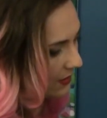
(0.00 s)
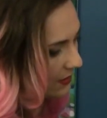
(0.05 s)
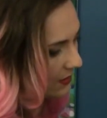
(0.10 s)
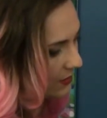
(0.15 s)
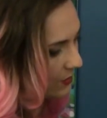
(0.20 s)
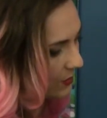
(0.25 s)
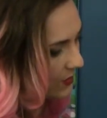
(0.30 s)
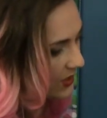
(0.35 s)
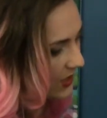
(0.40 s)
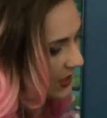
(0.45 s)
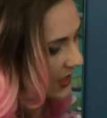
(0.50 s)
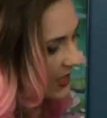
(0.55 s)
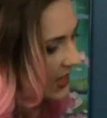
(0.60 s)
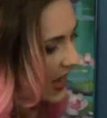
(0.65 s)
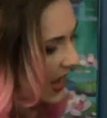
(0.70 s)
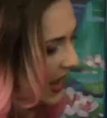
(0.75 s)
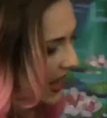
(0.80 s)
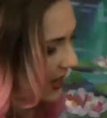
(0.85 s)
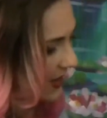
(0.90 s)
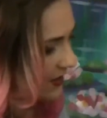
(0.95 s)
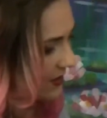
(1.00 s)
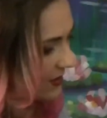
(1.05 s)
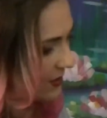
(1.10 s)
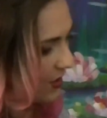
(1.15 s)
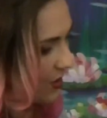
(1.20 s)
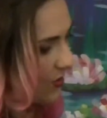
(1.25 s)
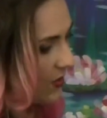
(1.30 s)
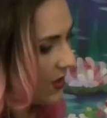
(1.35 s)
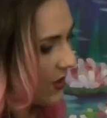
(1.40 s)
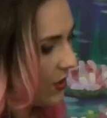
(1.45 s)
It's almost like an X
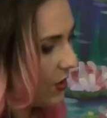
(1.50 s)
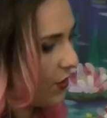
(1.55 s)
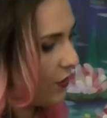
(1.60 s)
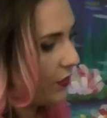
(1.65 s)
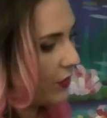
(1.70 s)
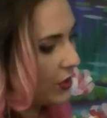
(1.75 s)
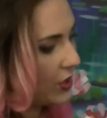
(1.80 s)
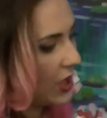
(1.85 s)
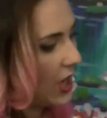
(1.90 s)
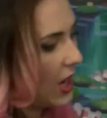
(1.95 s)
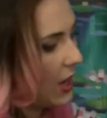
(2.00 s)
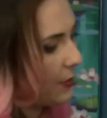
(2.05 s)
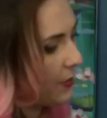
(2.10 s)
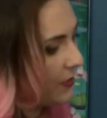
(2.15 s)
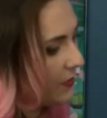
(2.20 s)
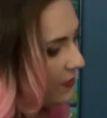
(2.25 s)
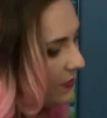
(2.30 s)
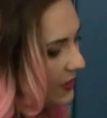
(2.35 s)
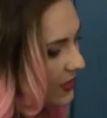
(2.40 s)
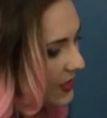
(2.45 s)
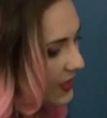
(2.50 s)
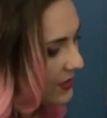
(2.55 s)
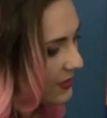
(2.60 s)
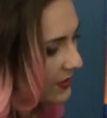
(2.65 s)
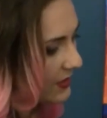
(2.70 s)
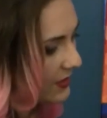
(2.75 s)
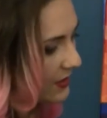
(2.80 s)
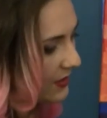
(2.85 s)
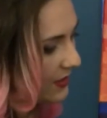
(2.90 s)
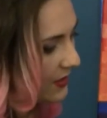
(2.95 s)
going over top of
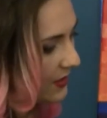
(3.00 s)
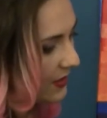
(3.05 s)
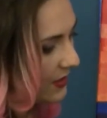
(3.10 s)
these